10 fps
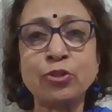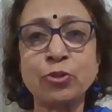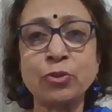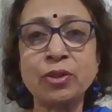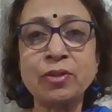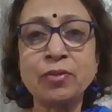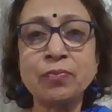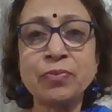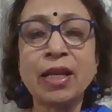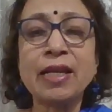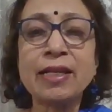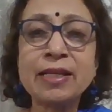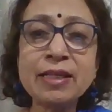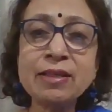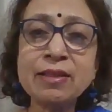John.
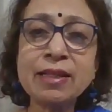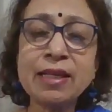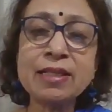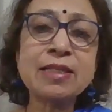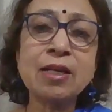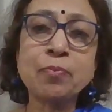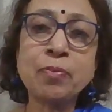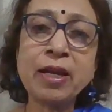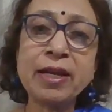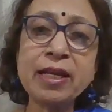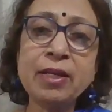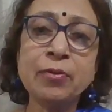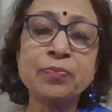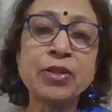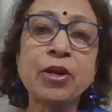Here is a play
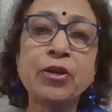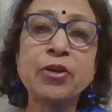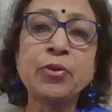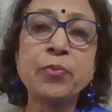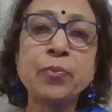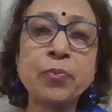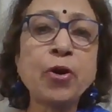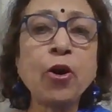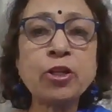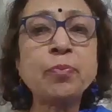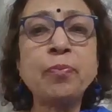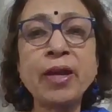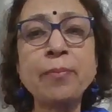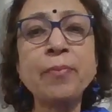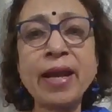called
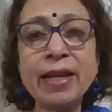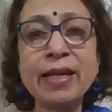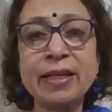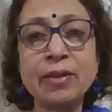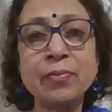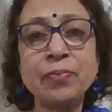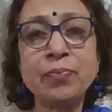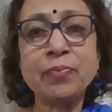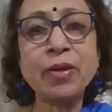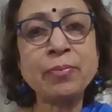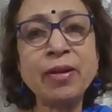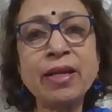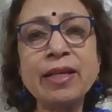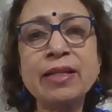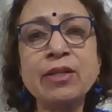Pygmalion.
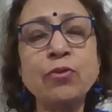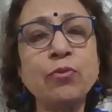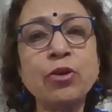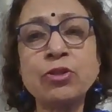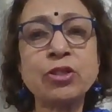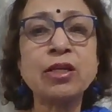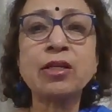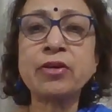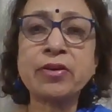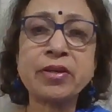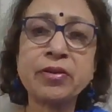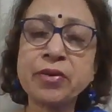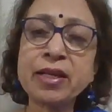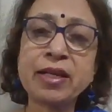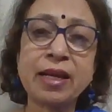Pygmalion was a
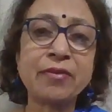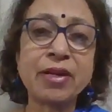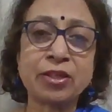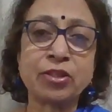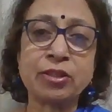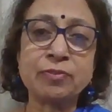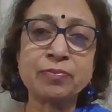Greek character.